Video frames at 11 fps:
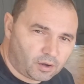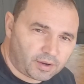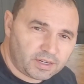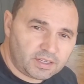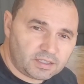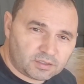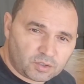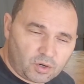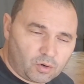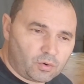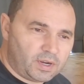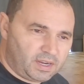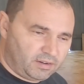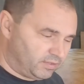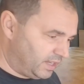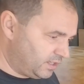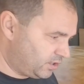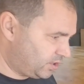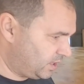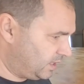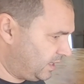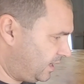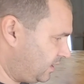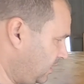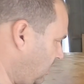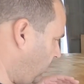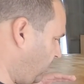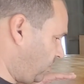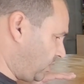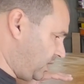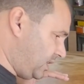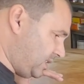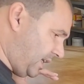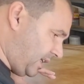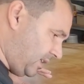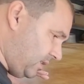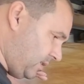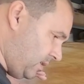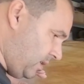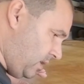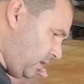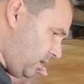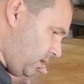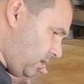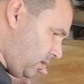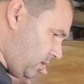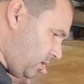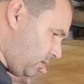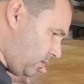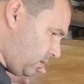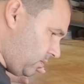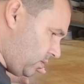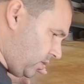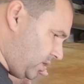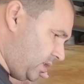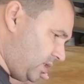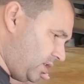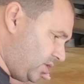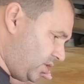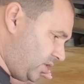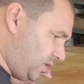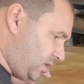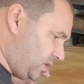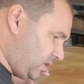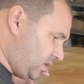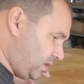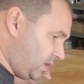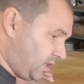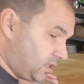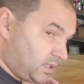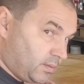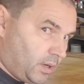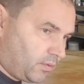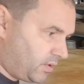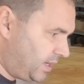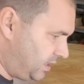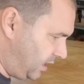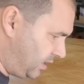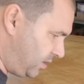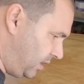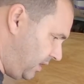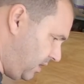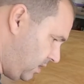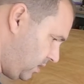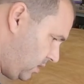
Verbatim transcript: Now I need to go have lunch and then come for the second, because this is just about right actually.